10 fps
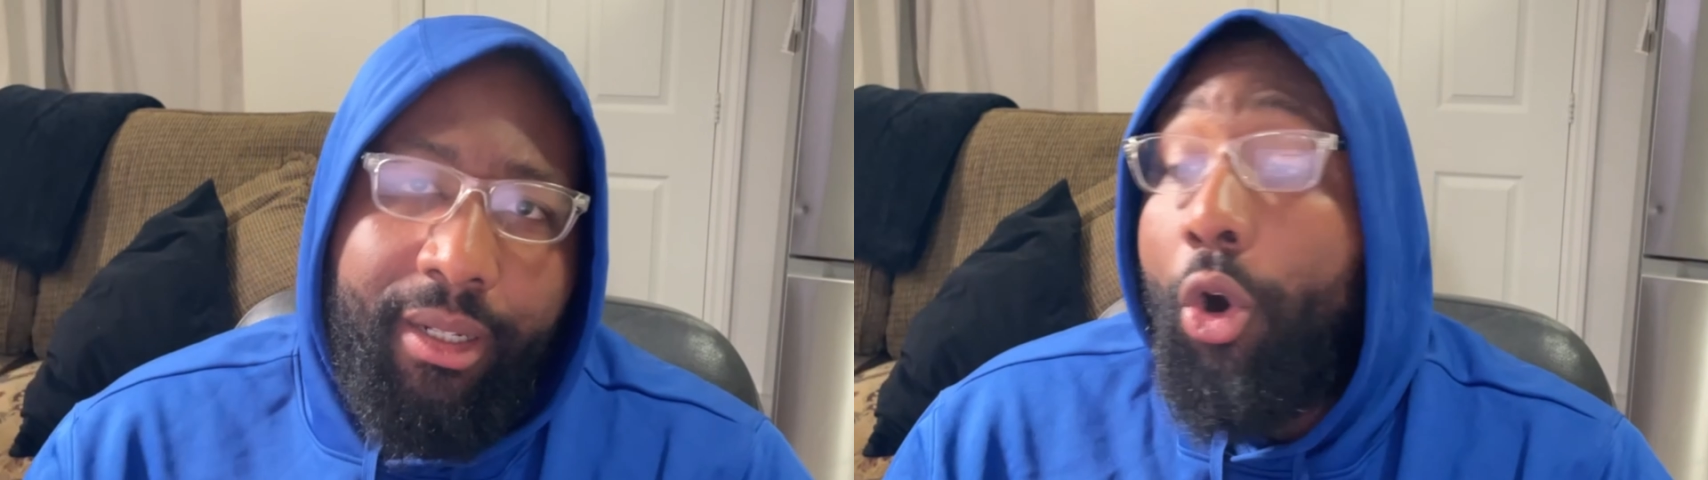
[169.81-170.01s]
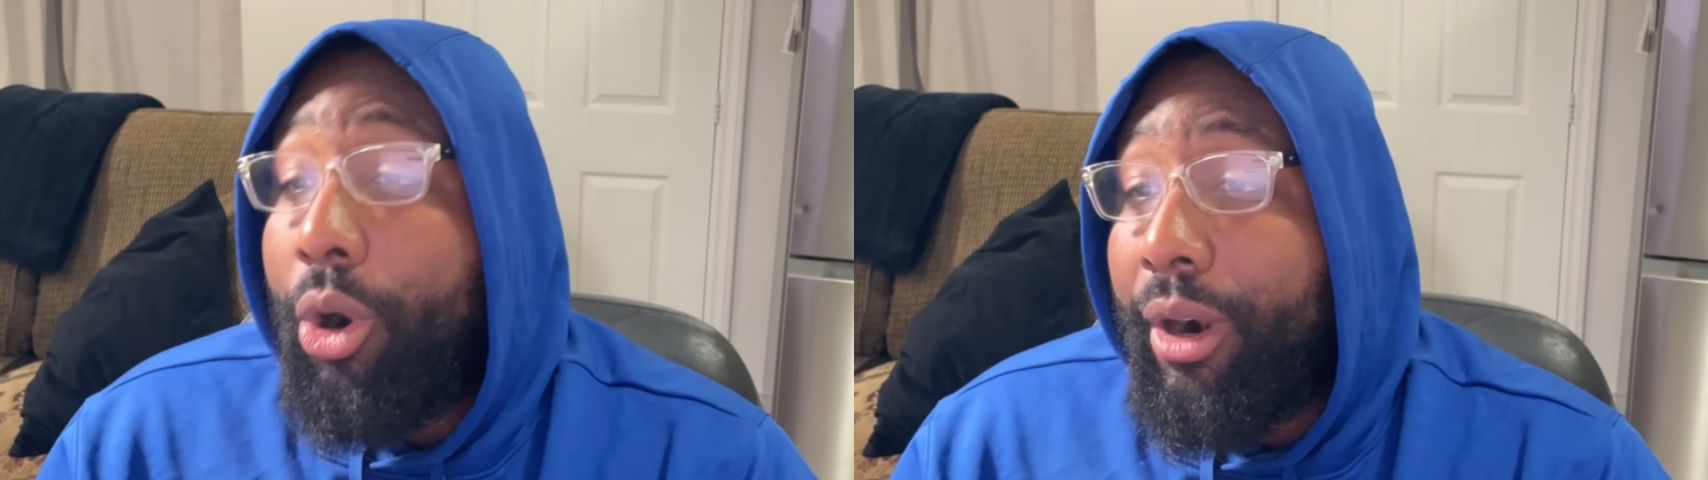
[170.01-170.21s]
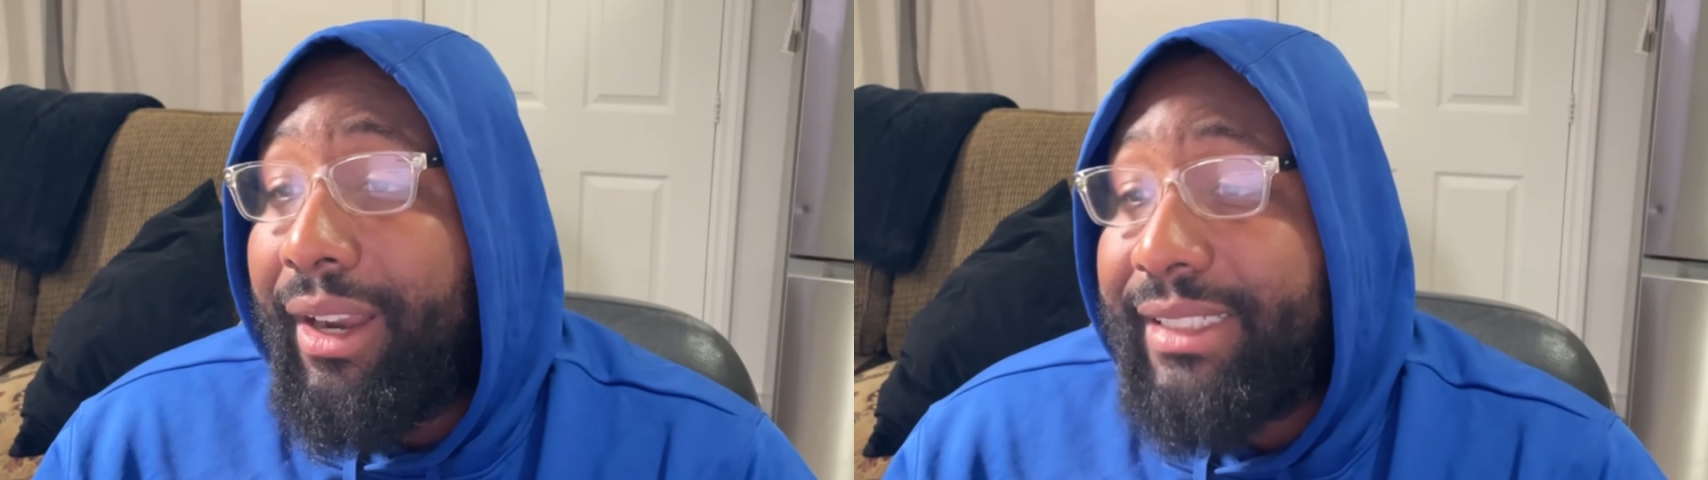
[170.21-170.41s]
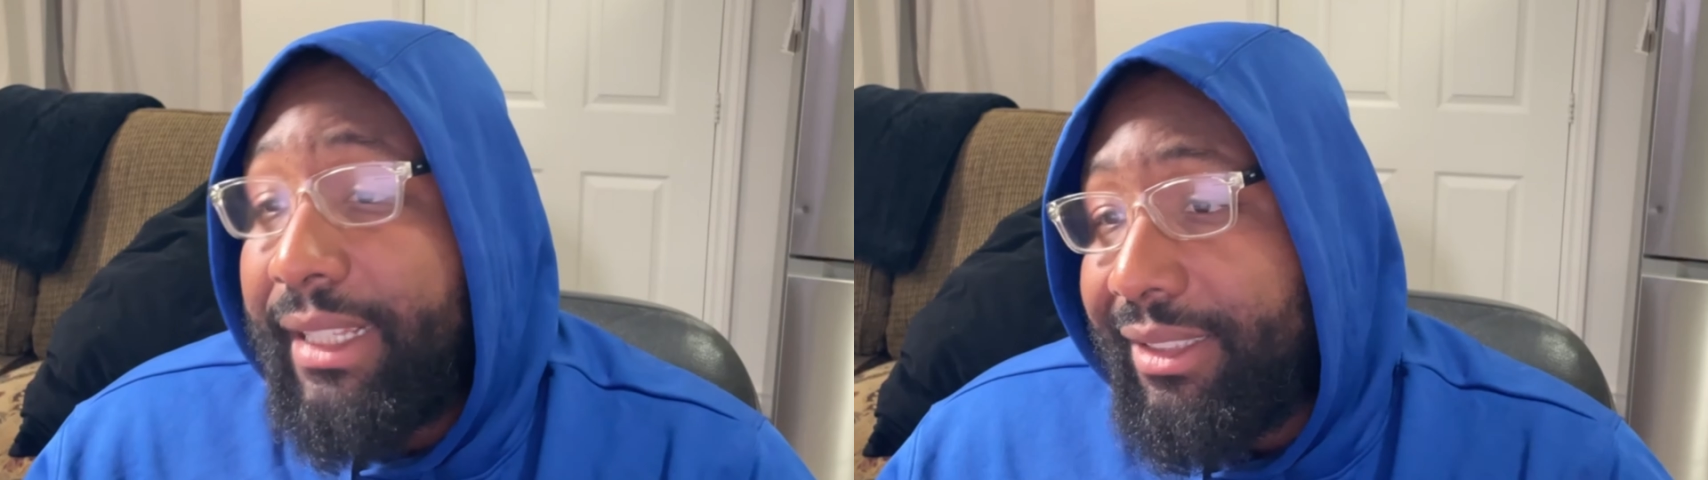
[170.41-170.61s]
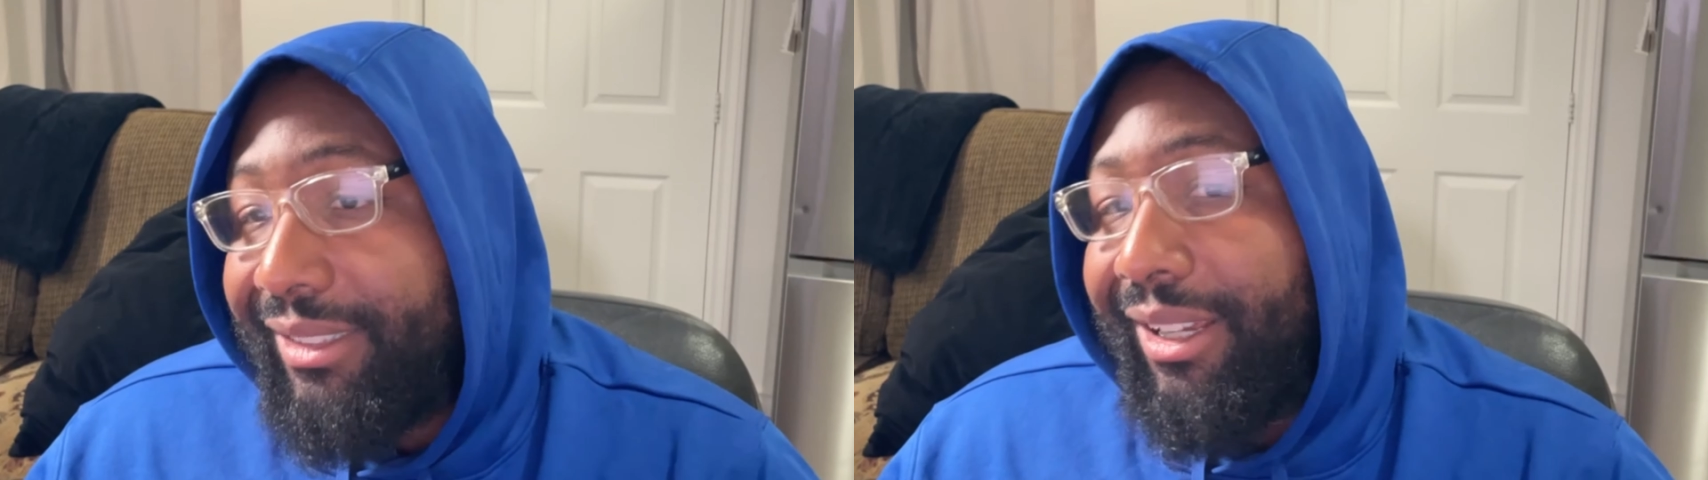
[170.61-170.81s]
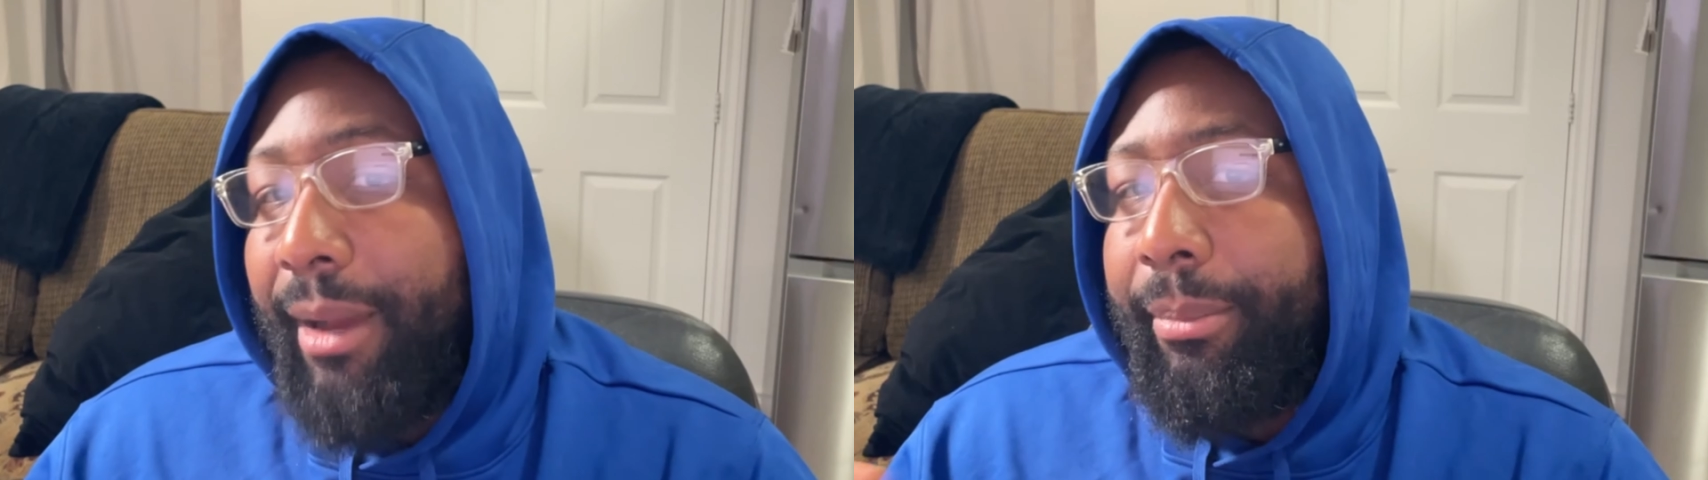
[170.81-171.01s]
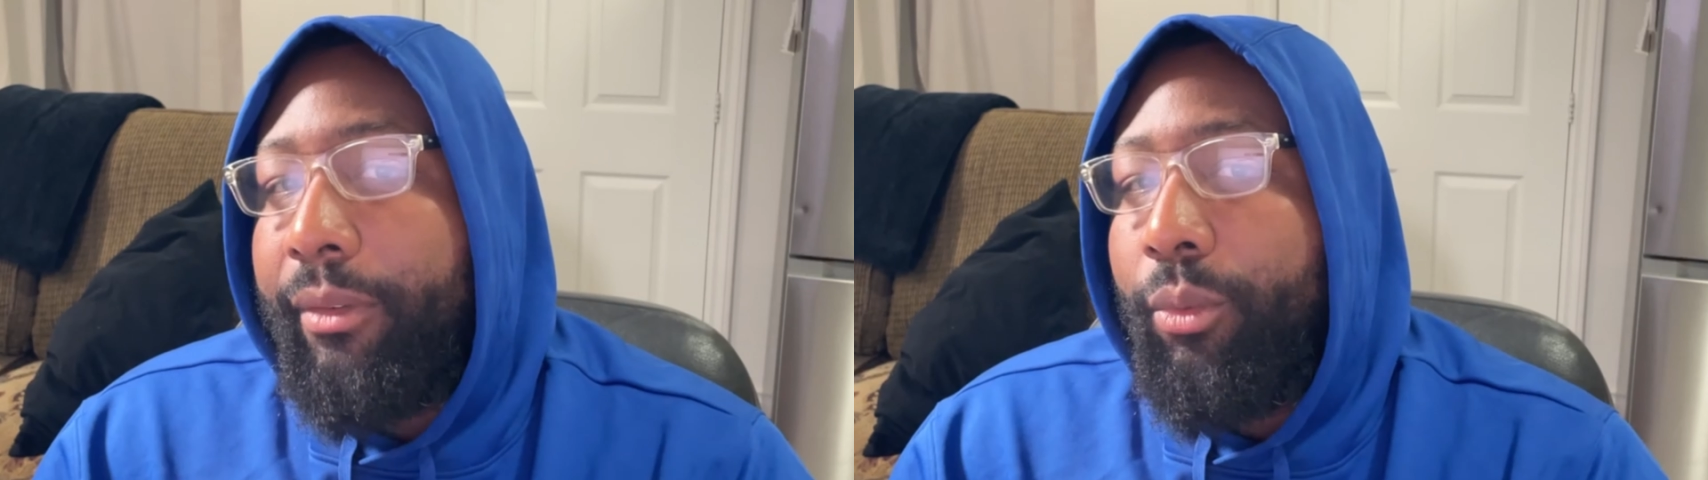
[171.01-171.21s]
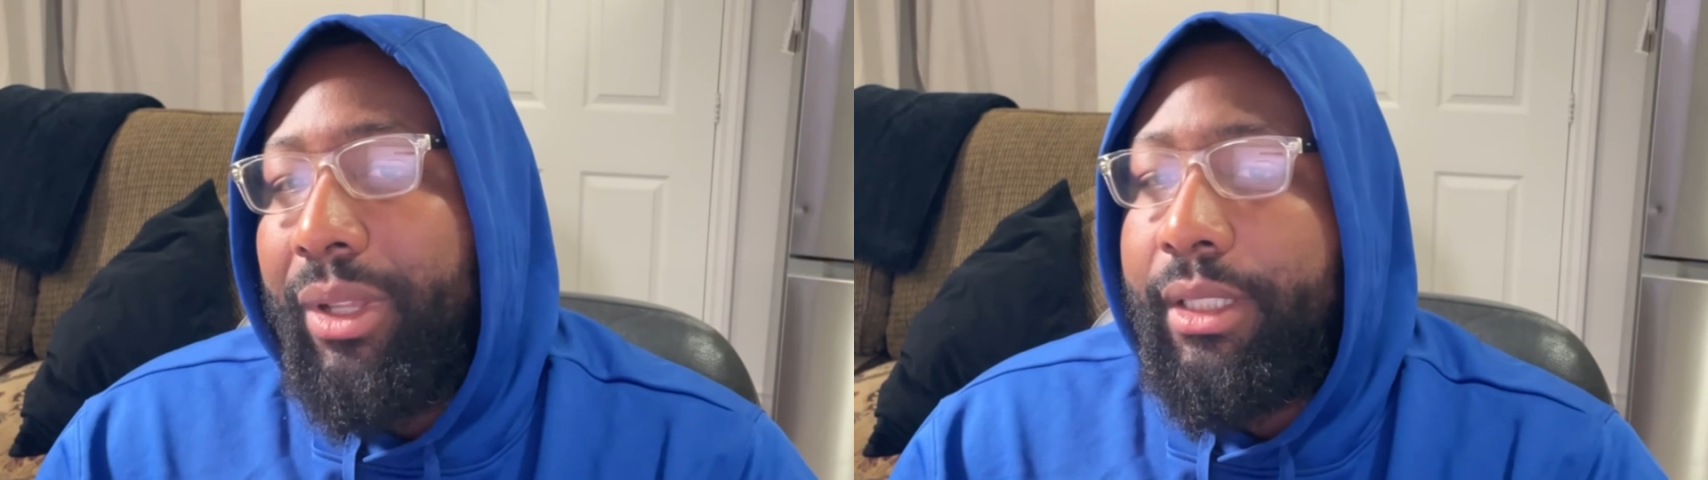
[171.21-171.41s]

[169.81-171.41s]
or it's at the top of when